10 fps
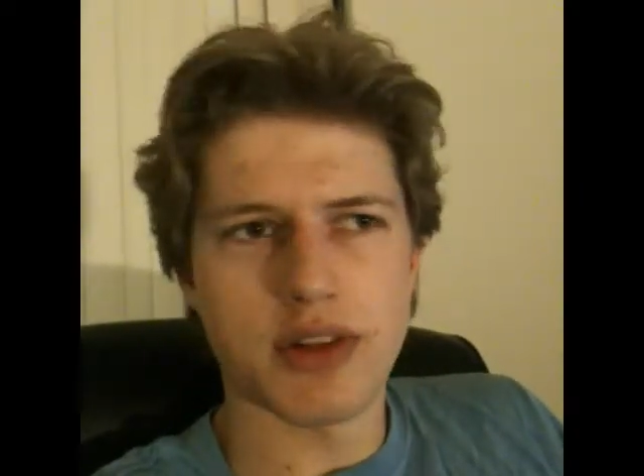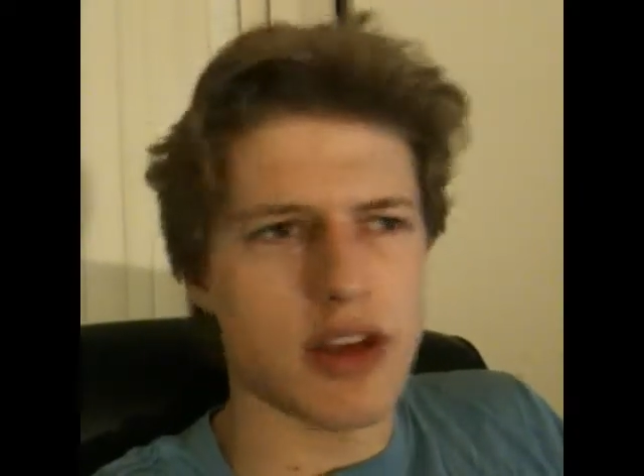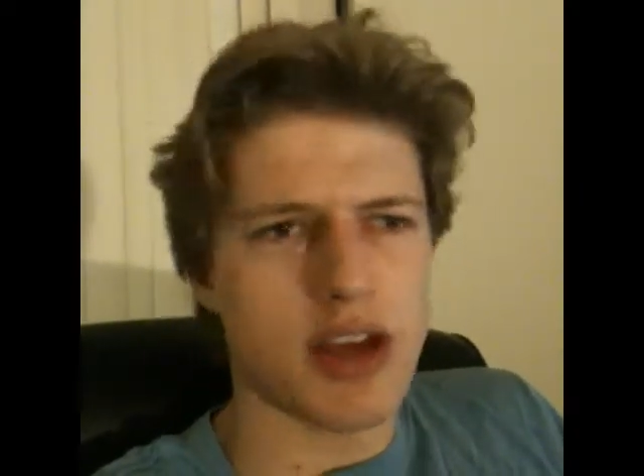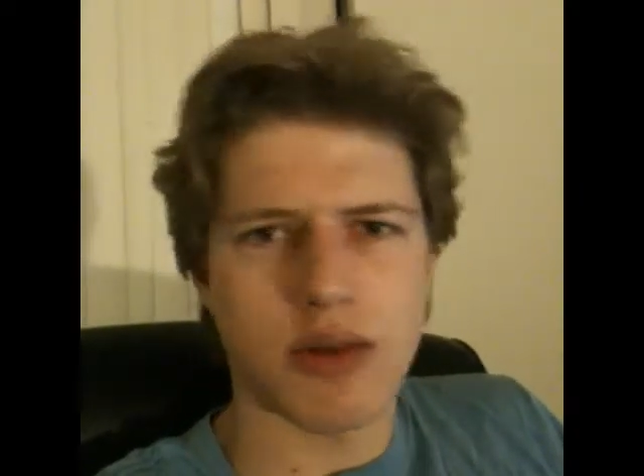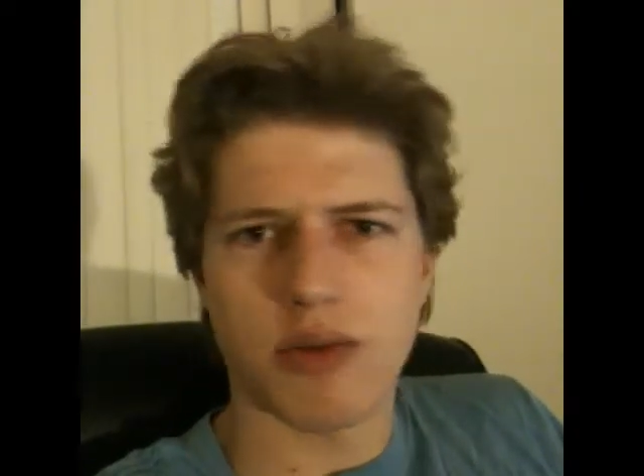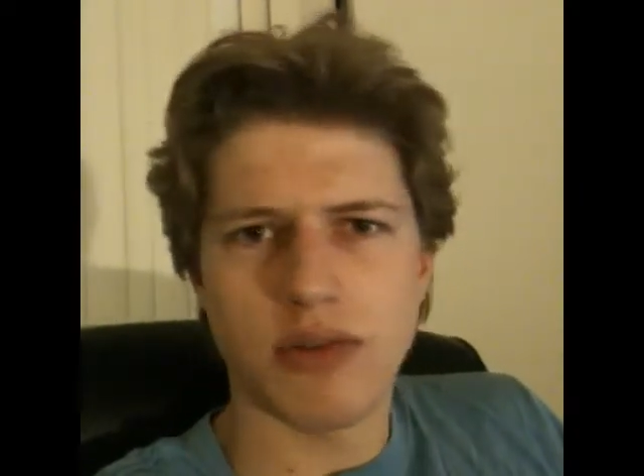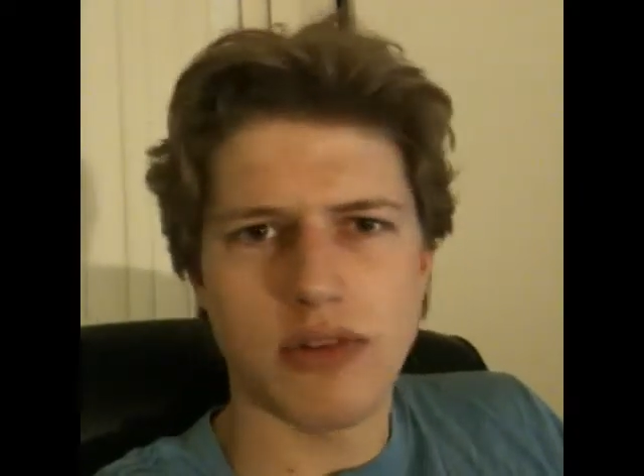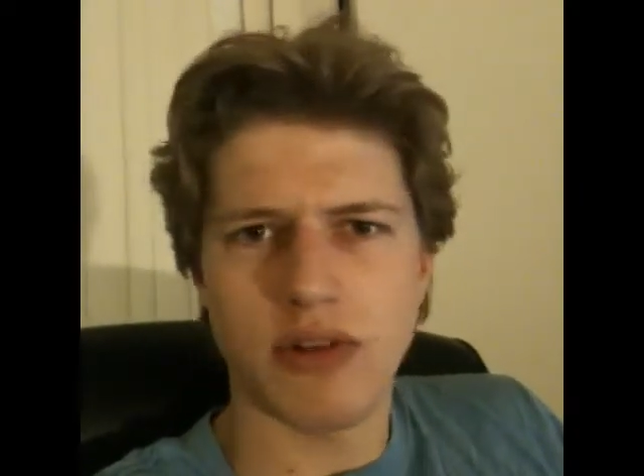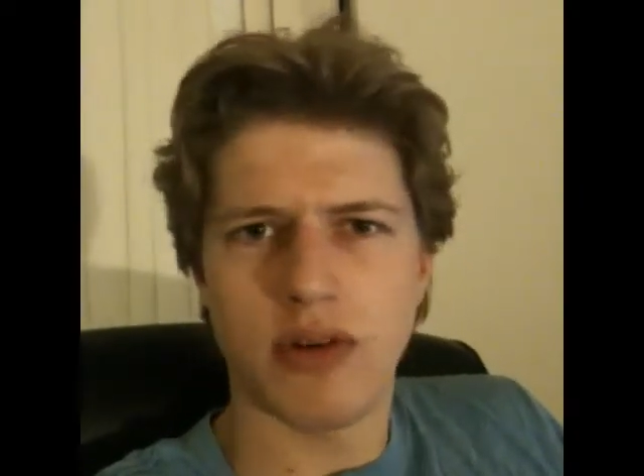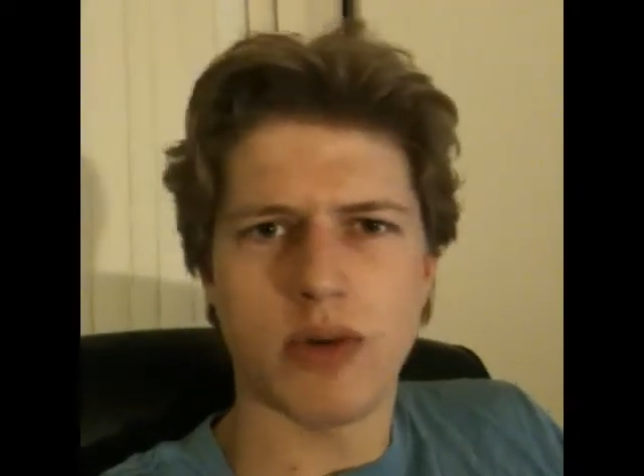you're like, hey,
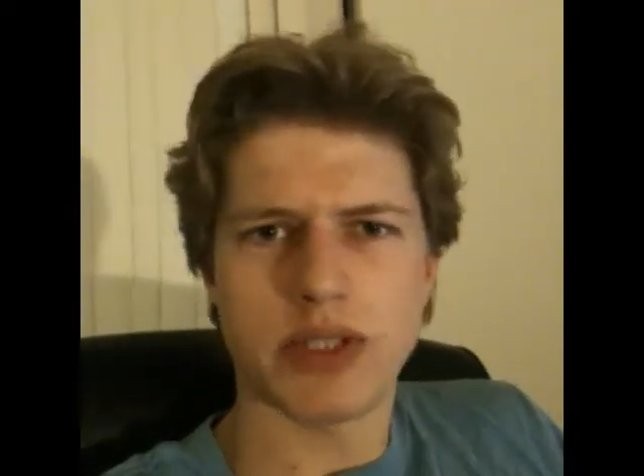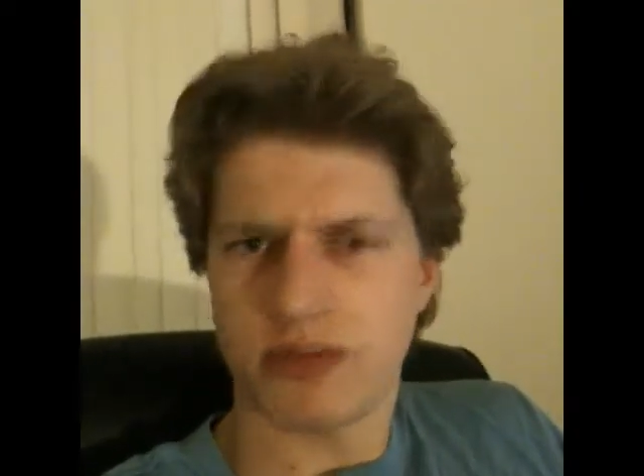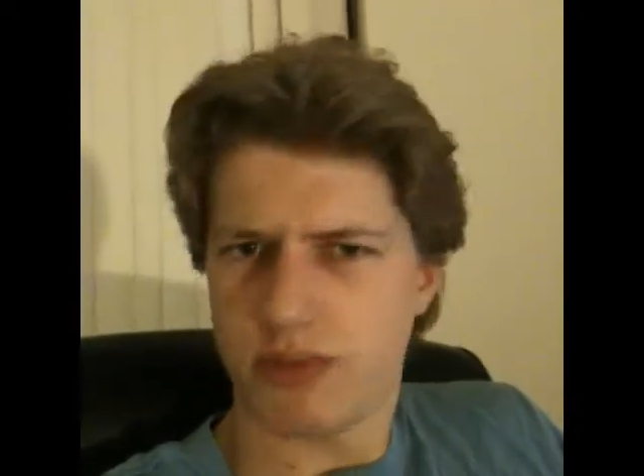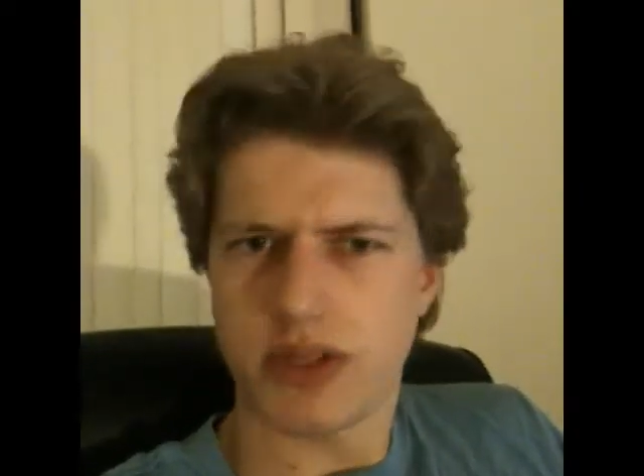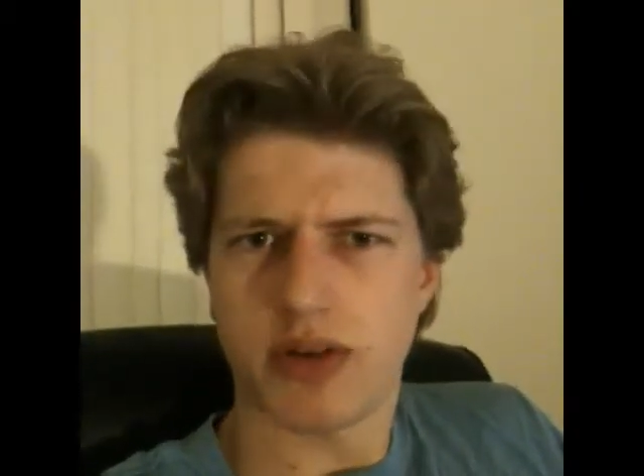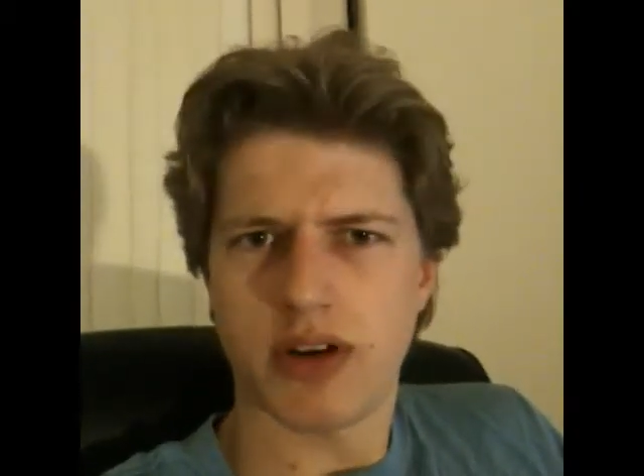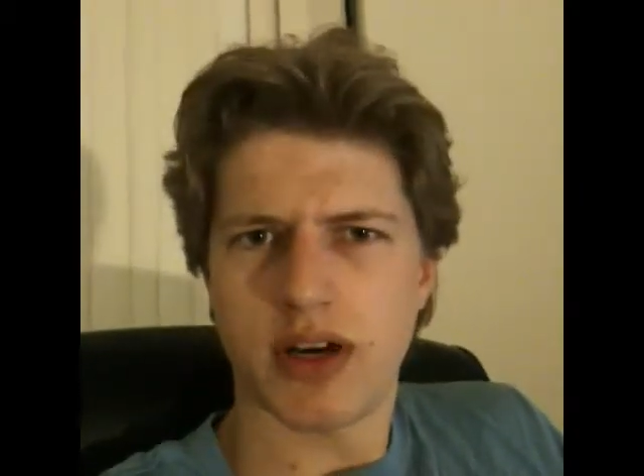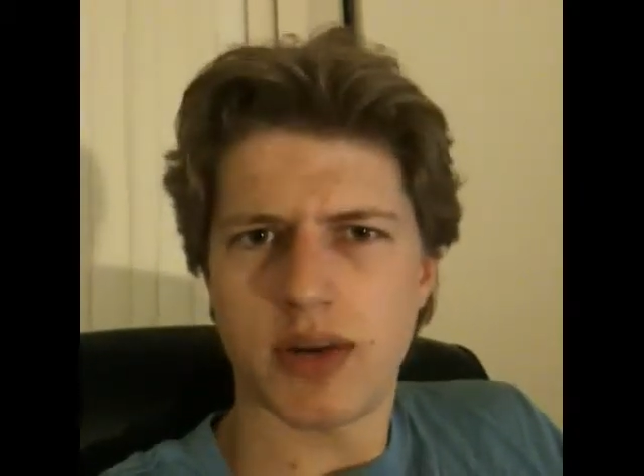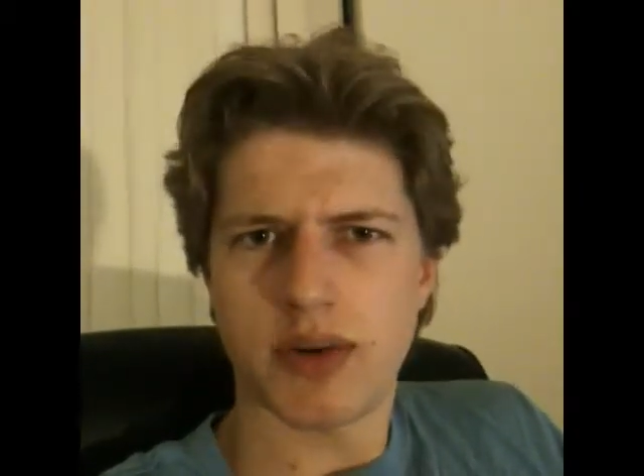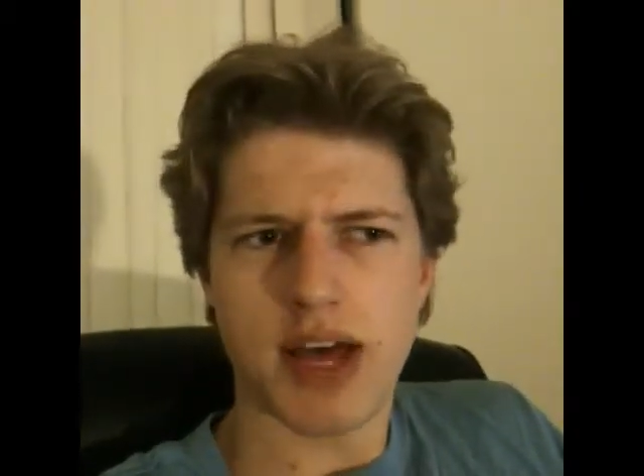what's going on?